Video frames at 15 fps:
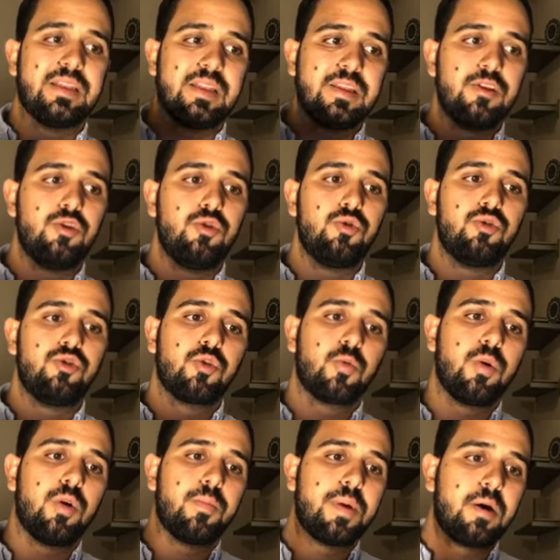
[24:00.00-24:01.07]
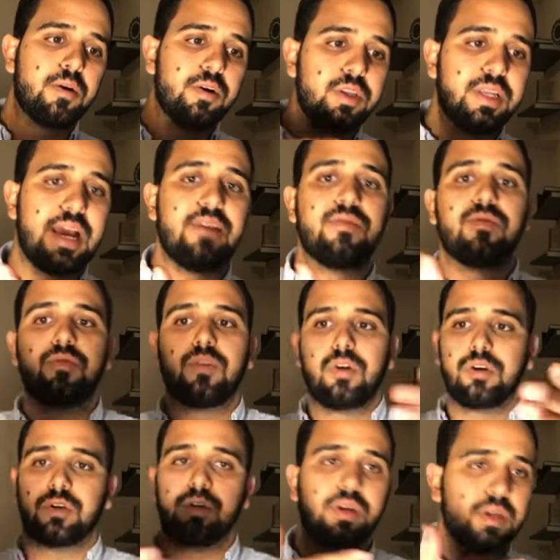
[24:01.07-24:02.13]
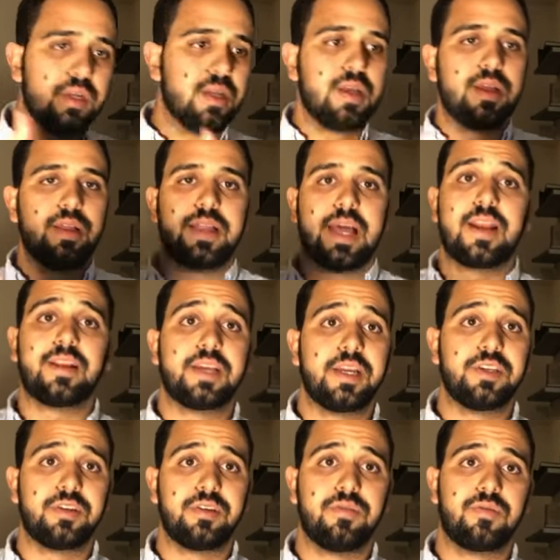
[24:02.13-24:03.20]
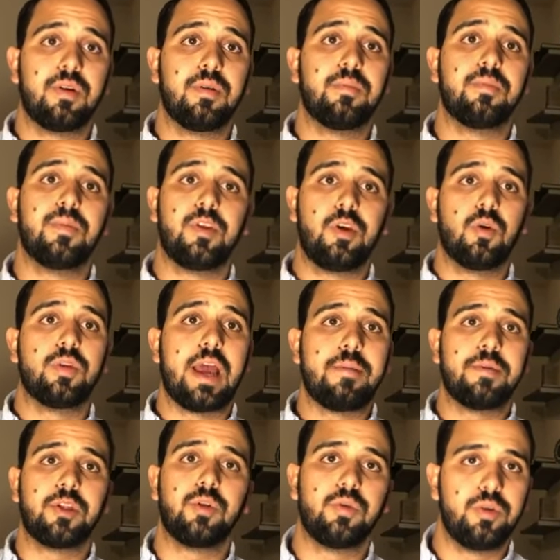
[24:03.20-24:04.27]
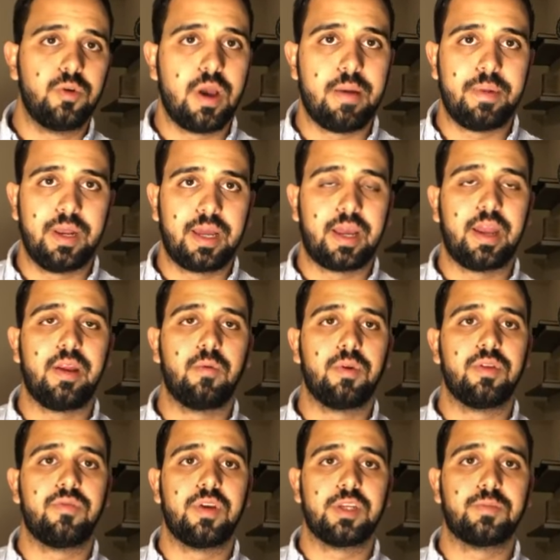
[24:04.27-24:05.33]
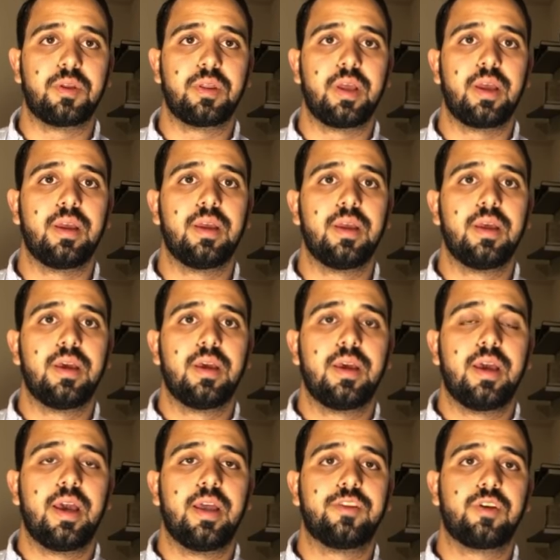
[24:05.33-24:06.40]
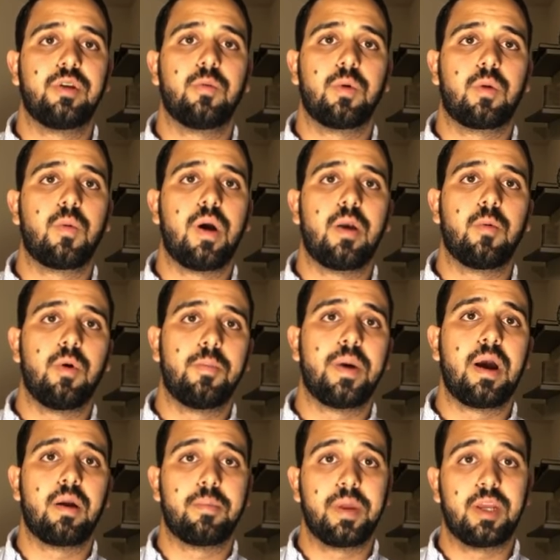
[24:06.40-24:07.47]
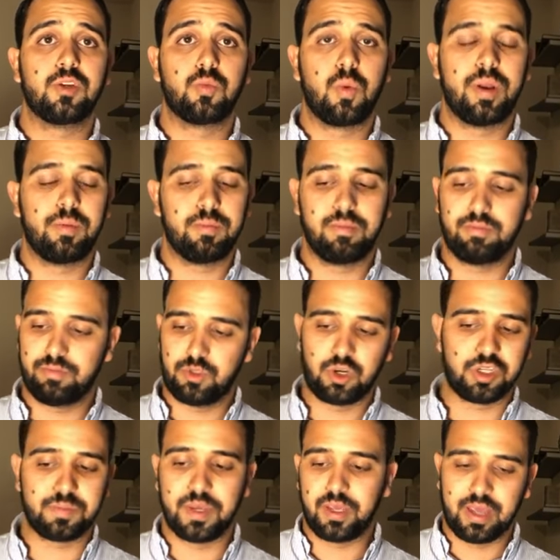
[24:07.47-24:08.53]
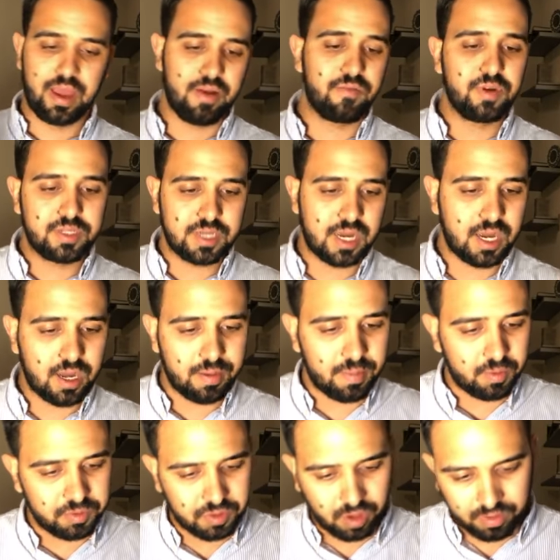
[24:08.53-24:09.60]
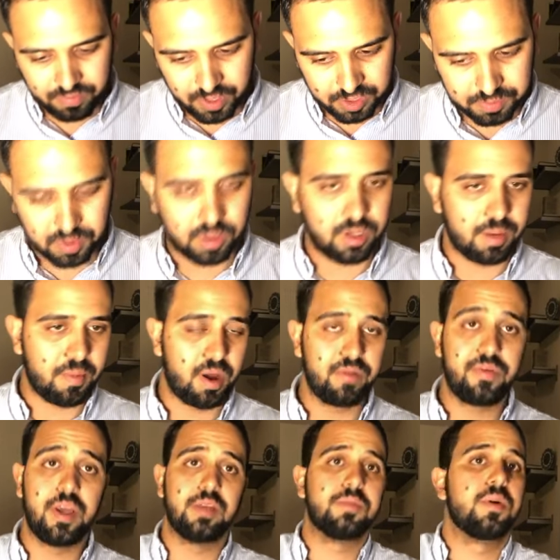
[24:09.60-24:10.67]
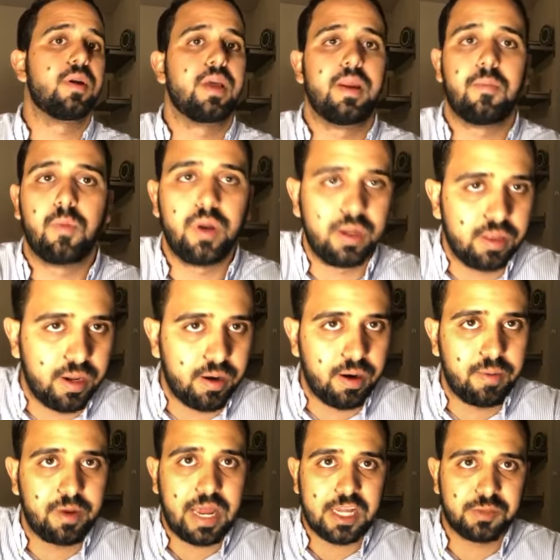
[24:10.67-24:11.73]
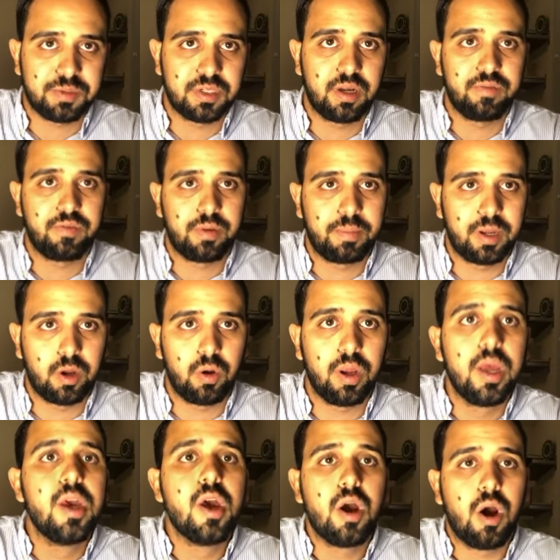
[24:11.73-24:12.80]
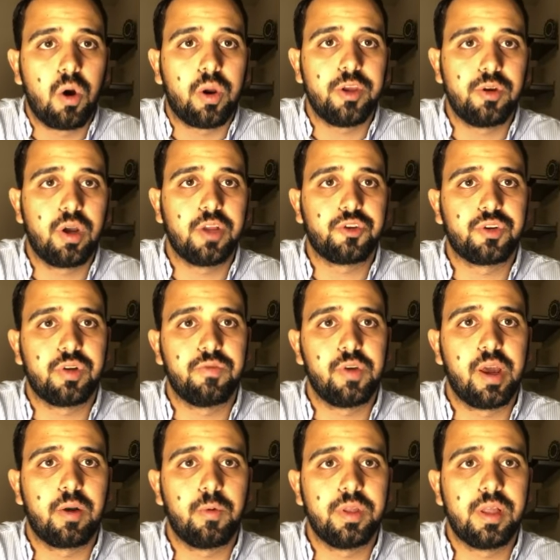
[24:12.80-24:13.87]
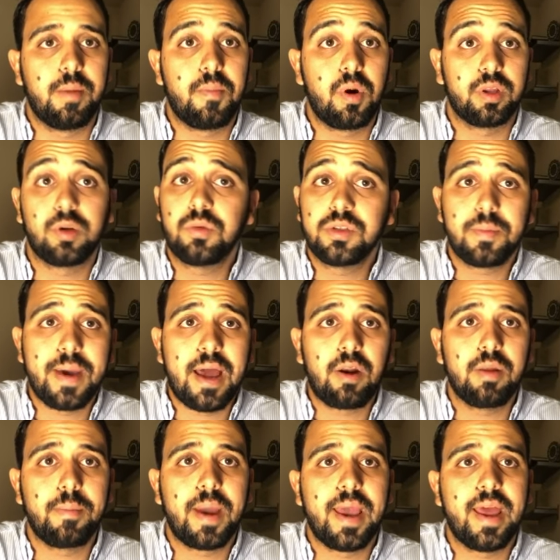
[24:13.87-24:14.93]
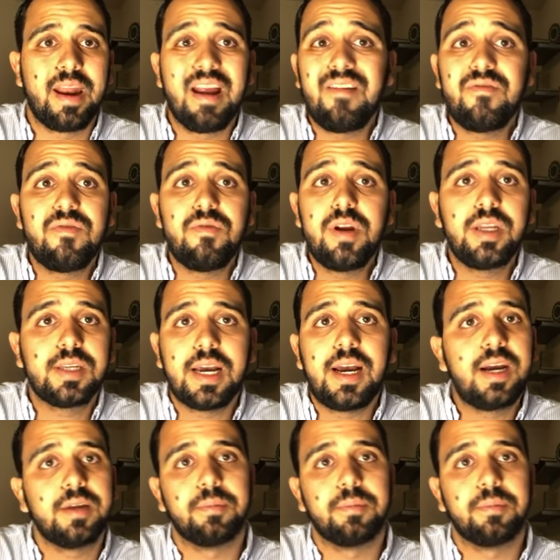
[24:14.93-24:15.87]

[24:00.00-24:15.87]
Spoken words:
use your willpower to divert that attention from the old habit to the new habit, like I did with the Facebook thing. It's going to require willpower, because trust me, every time I was on Facebook, and I'm reading there, and I'll catch myself on my door. Okay, you caught yourself, you got to read that book. There was a battle in my head every time.